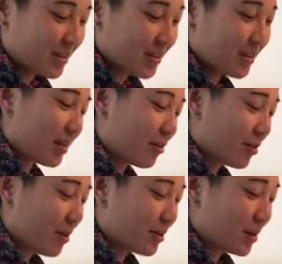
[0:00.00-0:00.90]
going
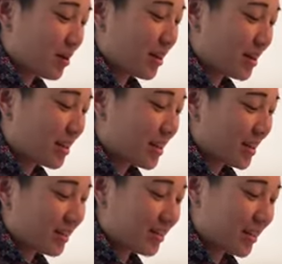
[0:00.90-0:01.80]
up to Lock and Key
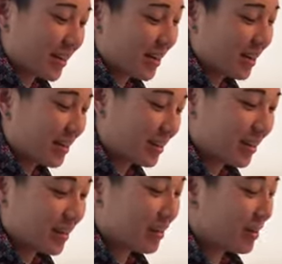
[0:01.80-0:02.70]
yesterday
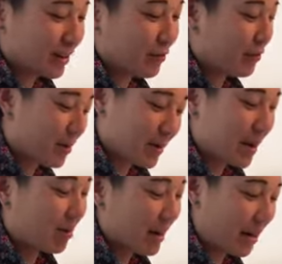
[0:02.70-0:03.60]
and vibing
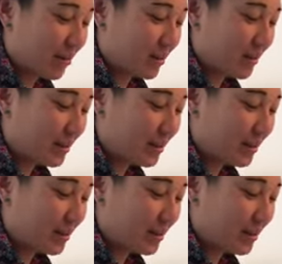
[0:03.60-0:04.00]
out IRL.